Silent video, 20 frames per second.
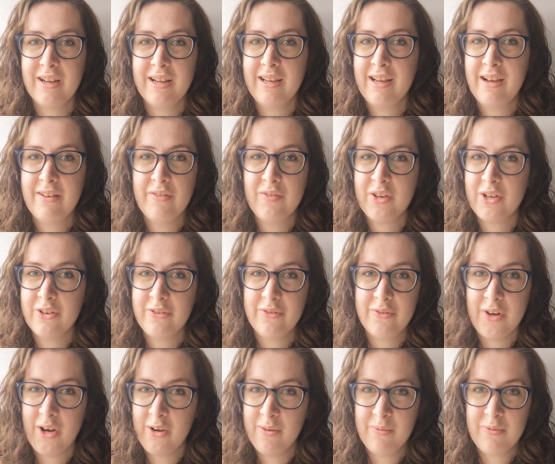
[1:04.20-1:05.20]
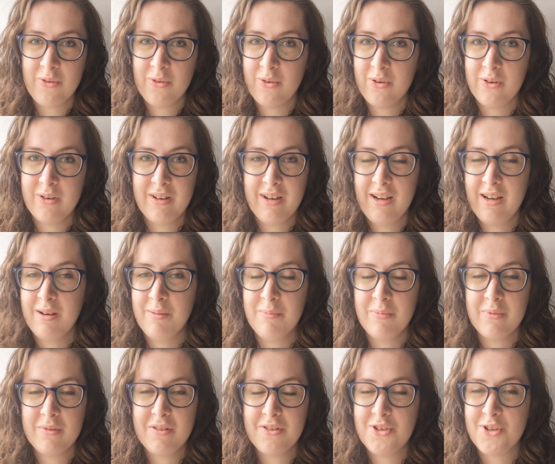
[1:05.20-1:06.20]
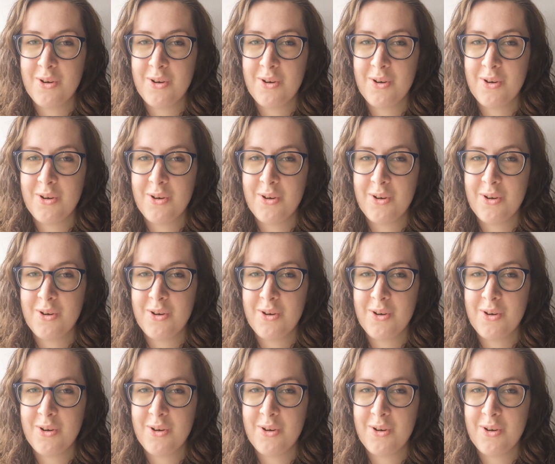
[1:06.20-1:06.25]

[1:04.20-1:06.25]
I ever could have hoped for. The